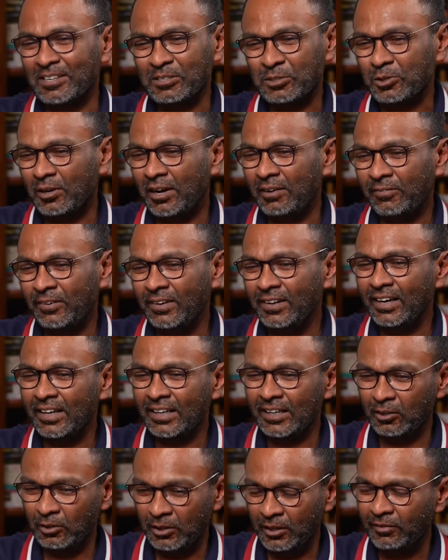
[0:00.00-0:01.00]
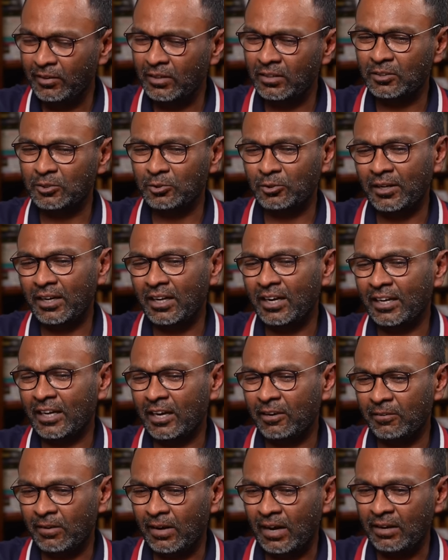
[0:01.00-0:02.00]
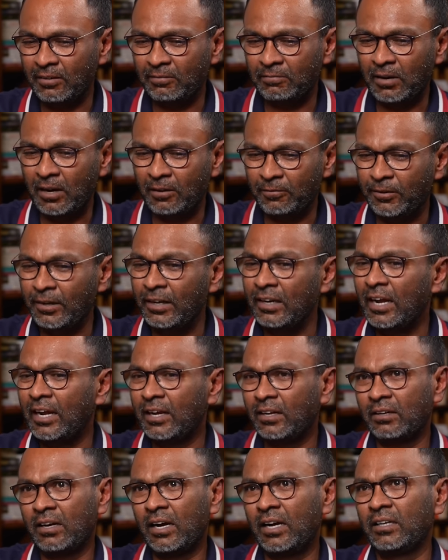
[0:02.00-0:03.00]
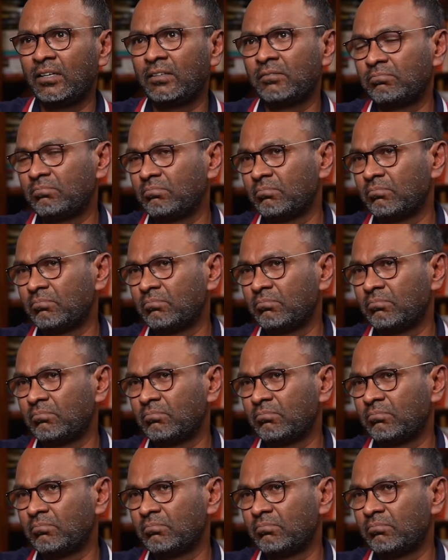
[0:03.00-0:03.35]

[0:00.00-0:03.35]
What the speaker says: So I feel like, you know, even today, like I